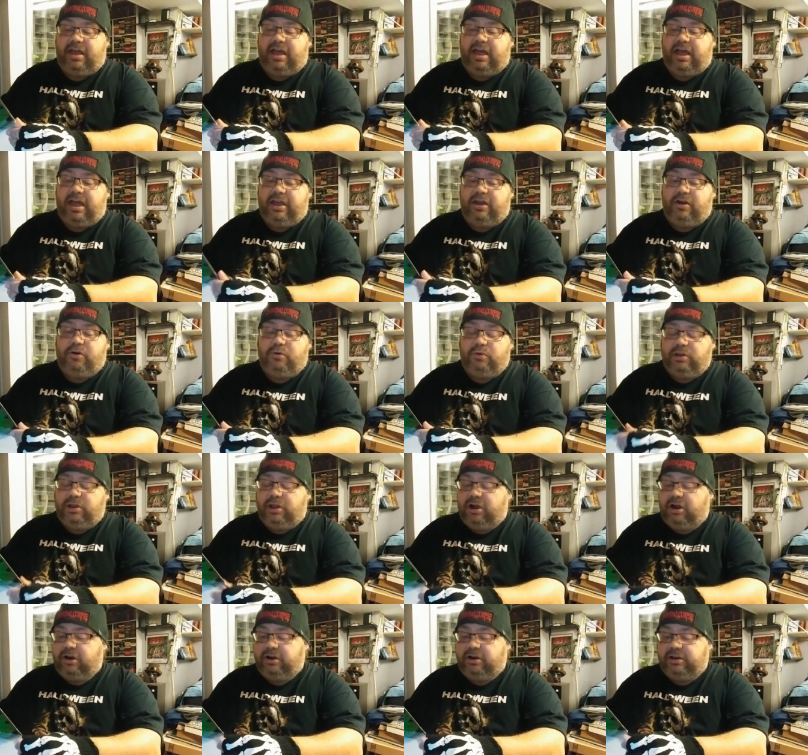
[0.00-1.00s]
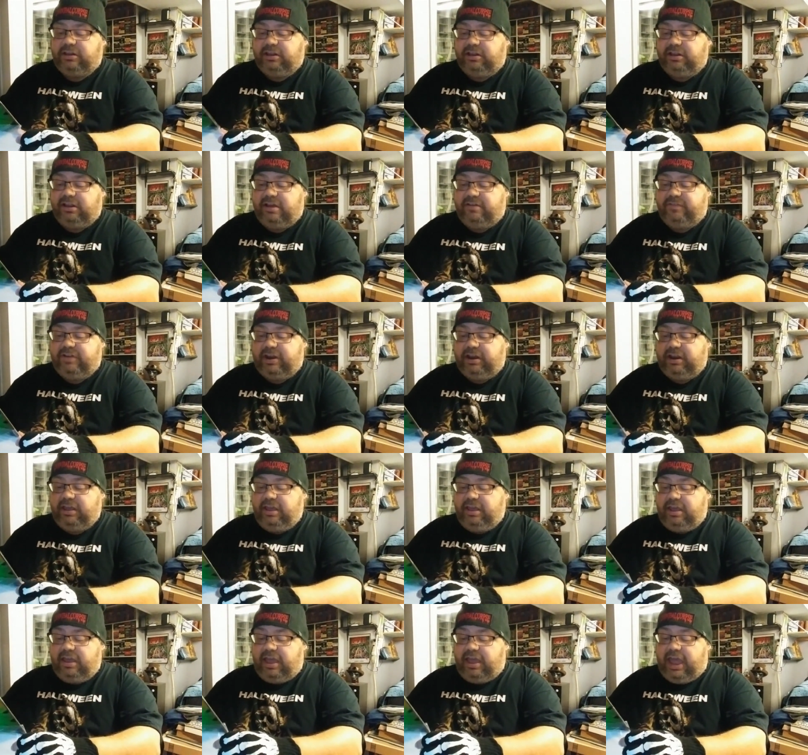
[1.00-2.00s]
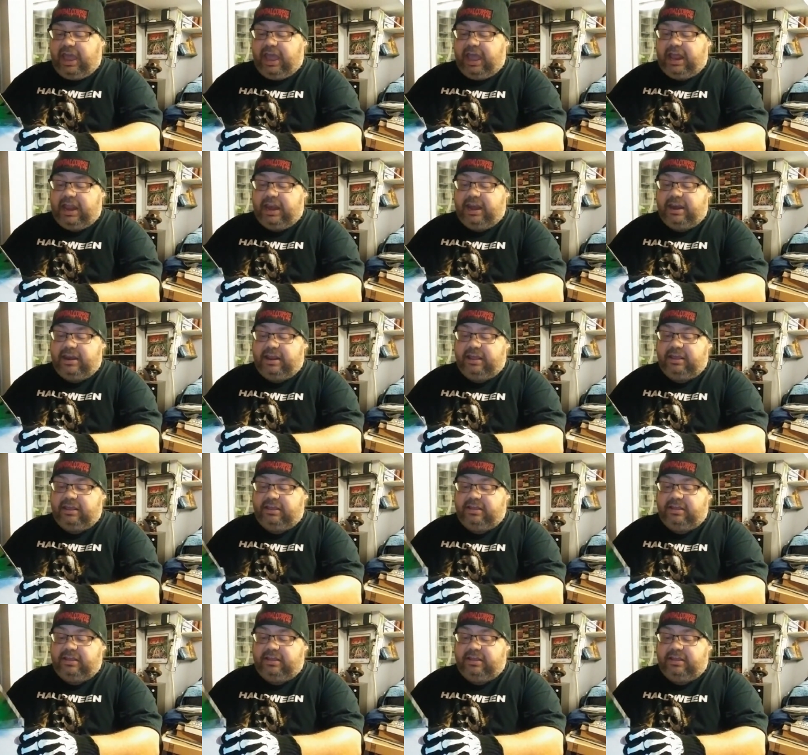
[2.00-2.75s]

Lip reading: I wholeheartedly love it. And